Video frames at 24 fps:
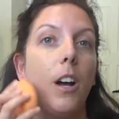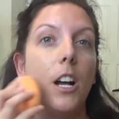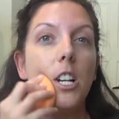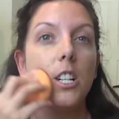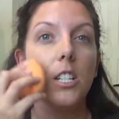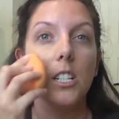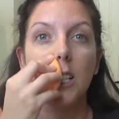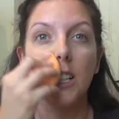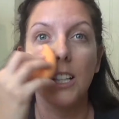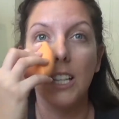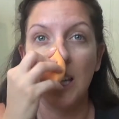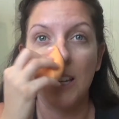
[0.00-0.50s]

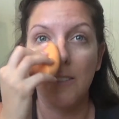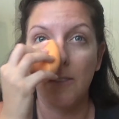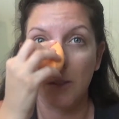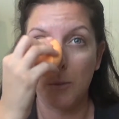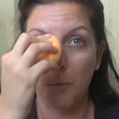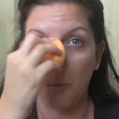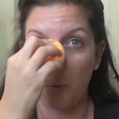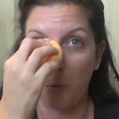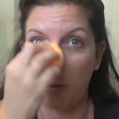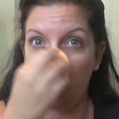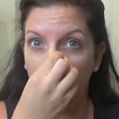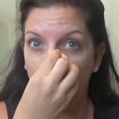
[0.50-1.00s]
leaves
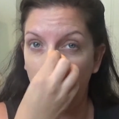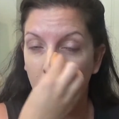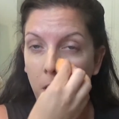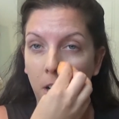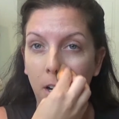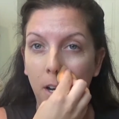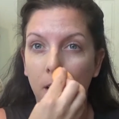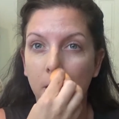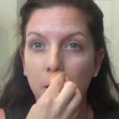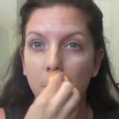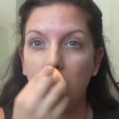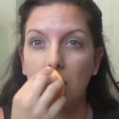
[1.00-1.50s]

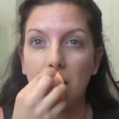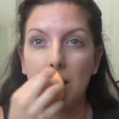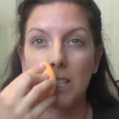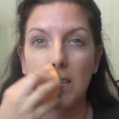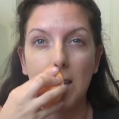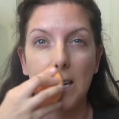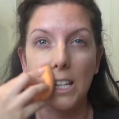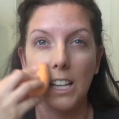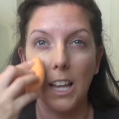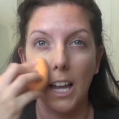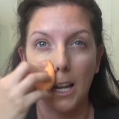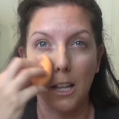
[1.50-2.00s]
more, you could
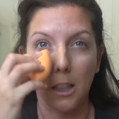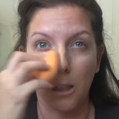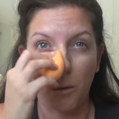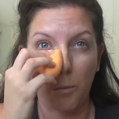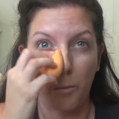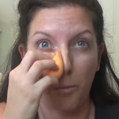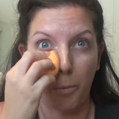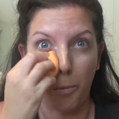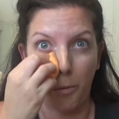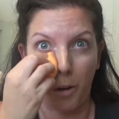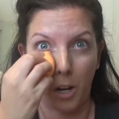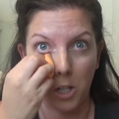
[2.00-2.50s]
see like the
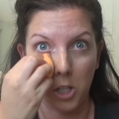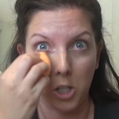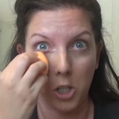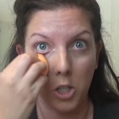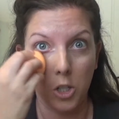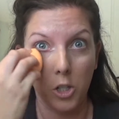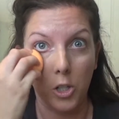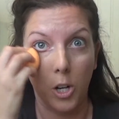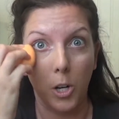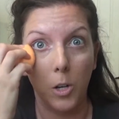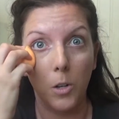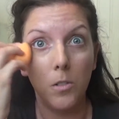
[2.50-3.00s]
brush
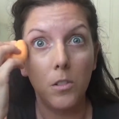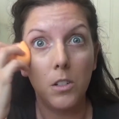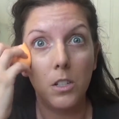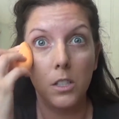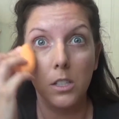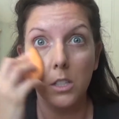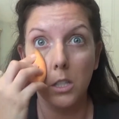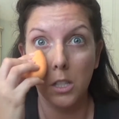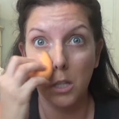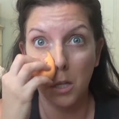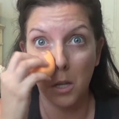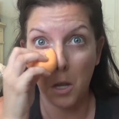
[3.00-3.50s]

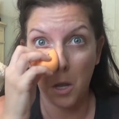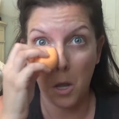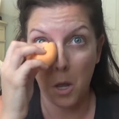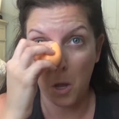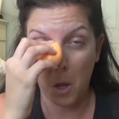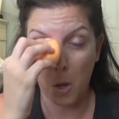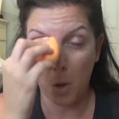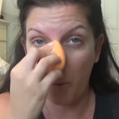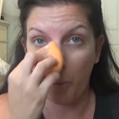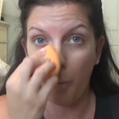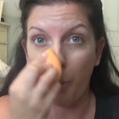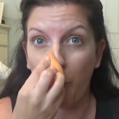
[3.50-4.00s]
strokes,
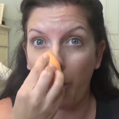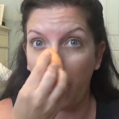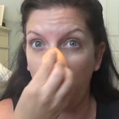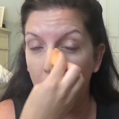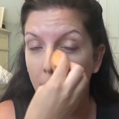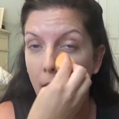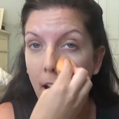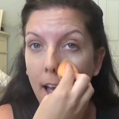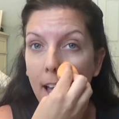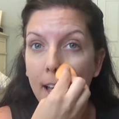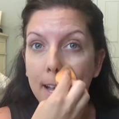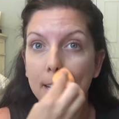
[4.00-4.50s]

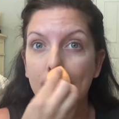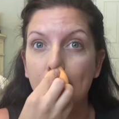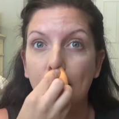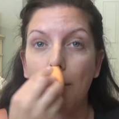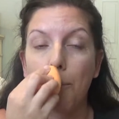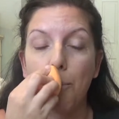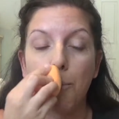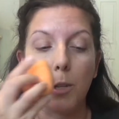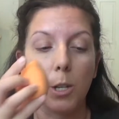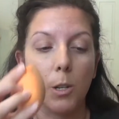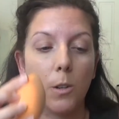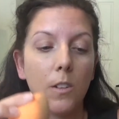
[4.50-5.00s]
whereas a
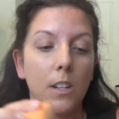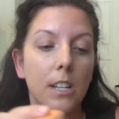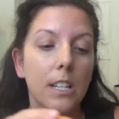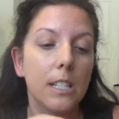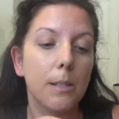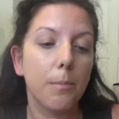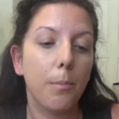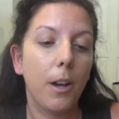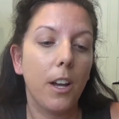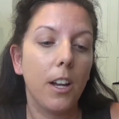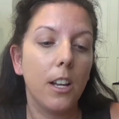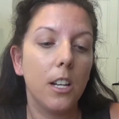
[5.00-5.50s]
beauty
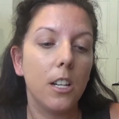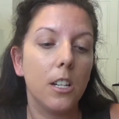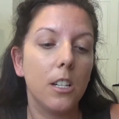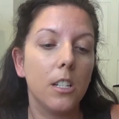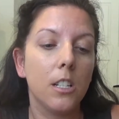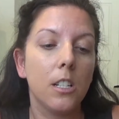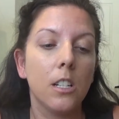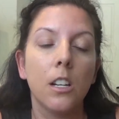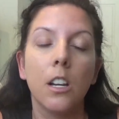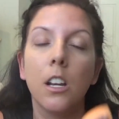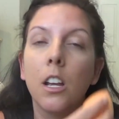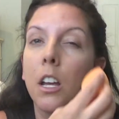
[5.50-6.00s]

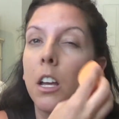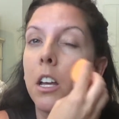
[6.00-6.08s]
sponge,